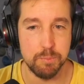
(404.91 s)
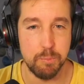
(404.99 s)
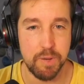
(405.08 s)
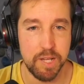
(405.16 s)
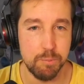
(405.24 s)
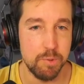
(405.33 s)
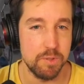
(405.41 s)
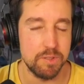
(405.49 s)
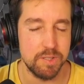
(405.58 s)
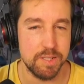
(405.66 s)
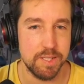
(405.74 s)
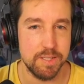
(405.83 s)
my boulder
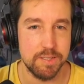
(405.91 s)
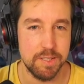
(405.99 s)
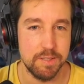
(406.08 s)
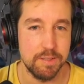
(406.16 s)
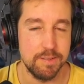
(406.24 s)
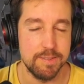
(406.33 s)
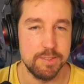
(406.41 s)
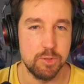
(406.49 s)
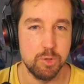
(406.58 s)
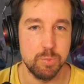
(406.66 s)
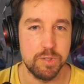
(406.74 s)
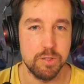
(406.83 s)
that I said is
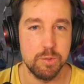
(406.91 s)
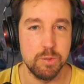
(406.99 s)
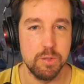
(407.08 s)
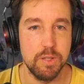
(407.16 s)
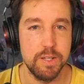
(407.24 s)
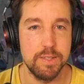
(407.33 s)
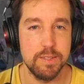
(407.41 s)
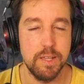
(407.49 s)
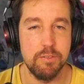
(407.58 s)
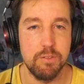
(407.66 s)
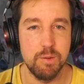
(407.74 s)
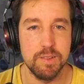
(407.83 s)
super cool and
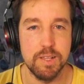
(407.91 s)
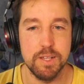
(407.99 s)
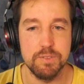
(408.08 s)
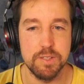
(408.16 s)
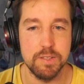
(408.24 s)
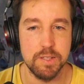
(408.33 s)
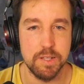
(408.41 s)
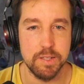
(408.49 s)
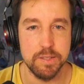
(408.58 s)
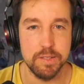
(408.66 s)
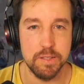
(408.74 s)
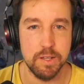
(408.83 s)
everyone loves it,
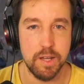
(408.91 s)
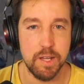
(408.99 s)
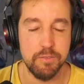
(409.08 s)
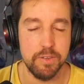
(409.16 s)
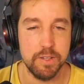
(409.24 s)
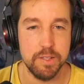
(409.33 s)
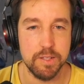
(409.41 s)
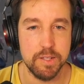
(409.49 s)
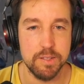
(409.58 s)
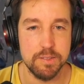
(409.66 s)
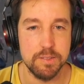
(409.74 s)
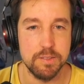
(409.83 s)
and I think it
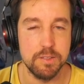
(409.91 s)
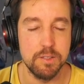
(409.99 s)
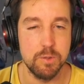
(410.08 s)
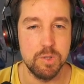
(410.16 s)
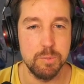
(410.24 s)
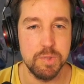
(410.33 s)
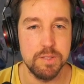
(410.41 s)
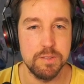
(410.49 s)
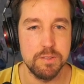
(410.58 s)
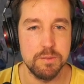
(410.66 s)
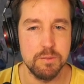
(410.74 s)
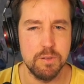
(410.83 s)
has no repeats,